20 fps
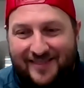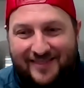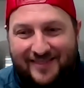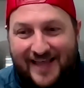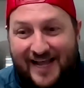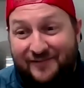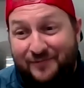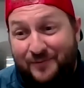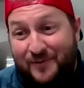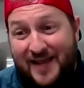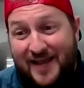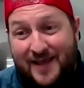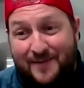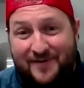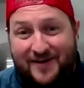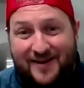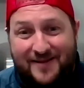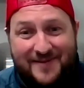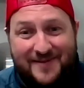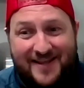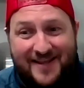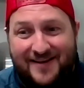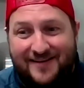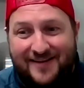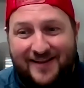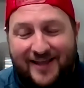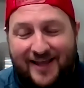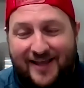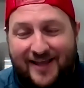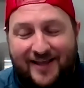that's what happened i mean
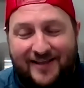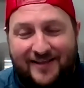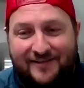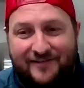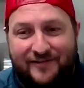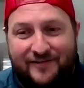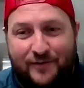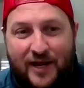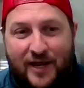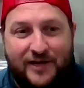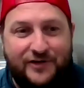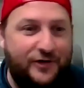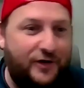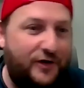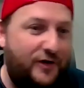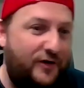so he I